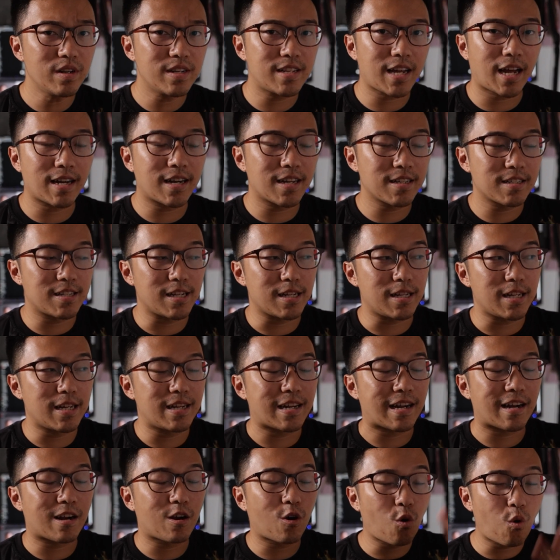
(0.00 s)
in Da Nang City,
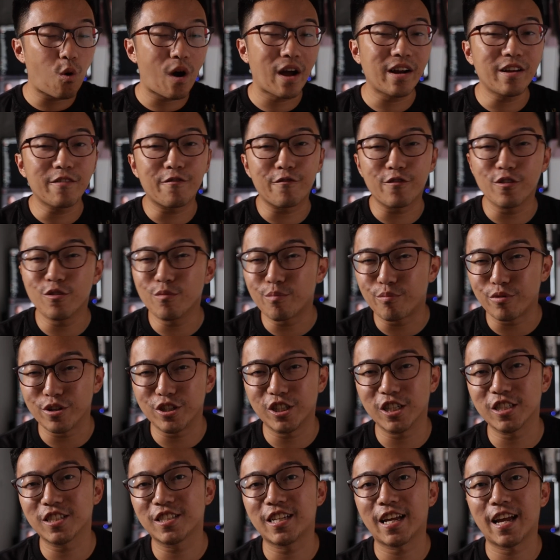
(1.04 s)
there are quite a few
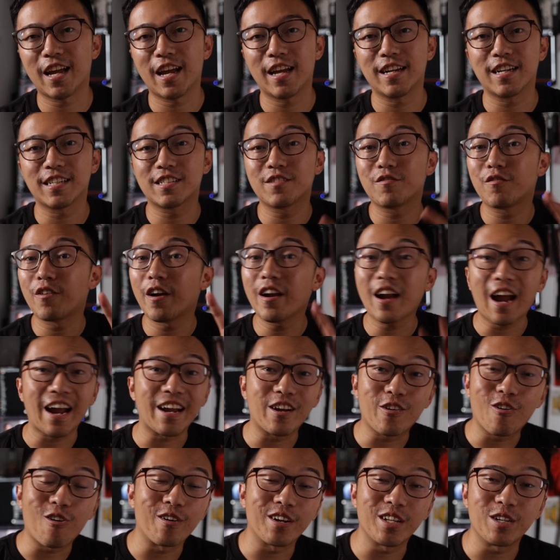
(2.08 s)
bridges there, and there's a very
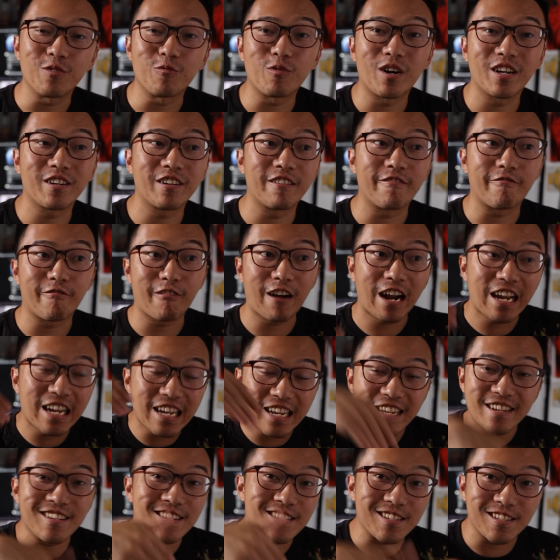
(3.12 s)
iconic one right
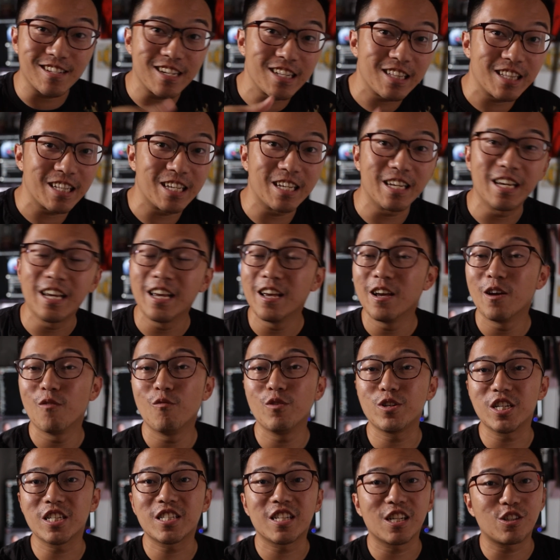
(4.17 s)
in the city,
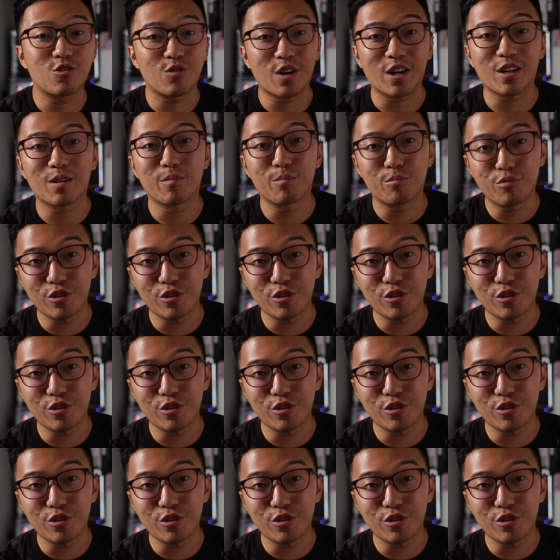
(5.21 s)
which is the Dragon